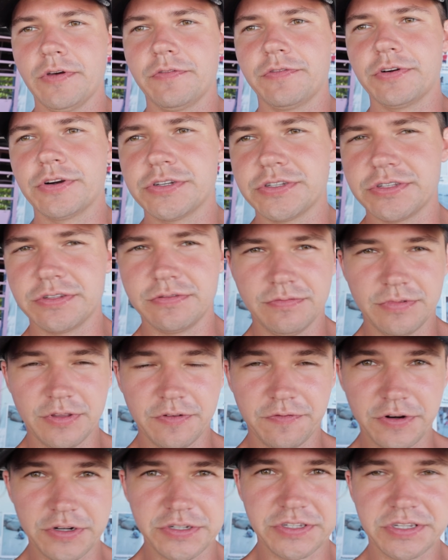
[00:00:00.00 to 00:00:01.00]
the first
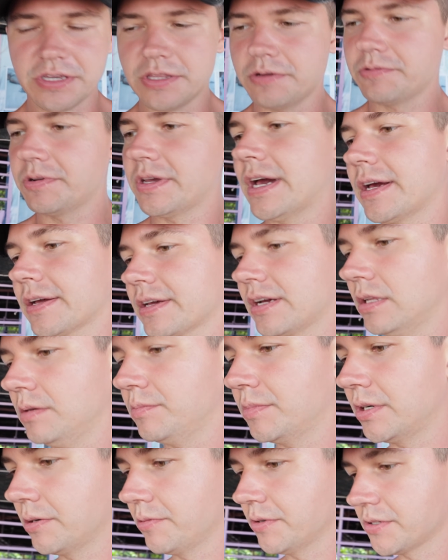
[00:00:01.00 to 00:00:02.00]
the first day that we had calamari